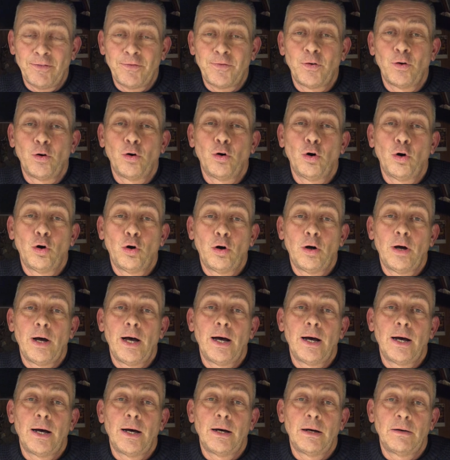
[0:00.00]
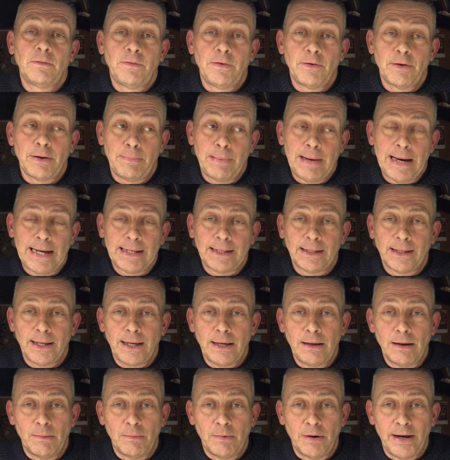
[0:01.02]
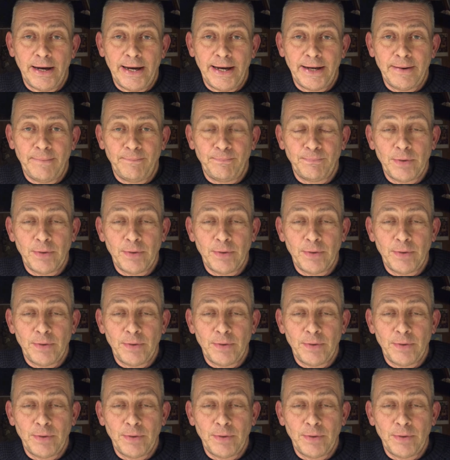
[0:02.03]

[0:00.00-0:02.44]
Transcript: for very badly, I might add,